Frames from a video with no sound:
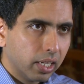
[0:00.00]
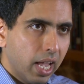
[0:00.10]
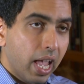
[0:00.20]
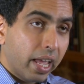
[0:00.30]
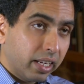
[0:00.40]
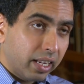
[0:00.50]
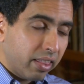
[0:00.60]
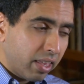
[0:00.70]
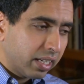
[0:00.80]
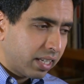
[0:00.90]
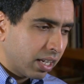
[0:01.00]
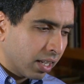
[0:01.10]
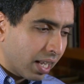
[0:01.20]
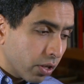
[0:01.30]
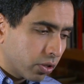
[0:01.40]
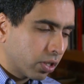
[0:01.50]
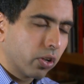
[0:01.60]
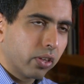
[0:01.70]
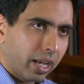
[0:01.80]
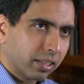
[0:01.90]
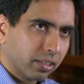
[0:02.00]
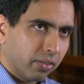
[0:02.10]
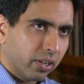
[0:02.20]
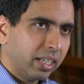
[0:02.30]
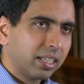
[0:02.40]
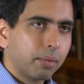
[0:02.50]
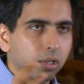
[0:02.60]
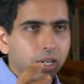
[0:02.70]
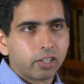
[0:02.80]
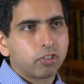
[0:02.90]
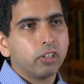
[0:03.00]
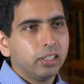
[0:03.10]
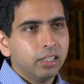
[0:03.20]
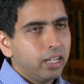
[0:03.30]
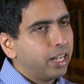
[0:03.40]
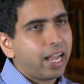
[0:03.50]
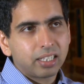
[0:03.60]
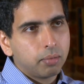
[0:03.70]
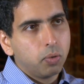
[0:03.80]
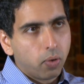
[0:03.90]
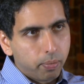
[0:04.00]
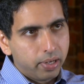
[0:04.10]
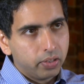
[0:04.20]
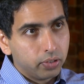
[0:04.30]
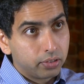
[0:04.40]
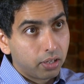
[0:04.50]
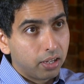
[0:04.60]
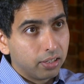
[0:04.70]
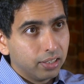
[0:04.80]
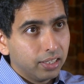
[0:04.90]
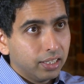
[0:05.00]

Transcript: Mm -hmm. And, it, and then it allows you to go to the next level. Anytime you're lecturing, it has to be one pace fits all.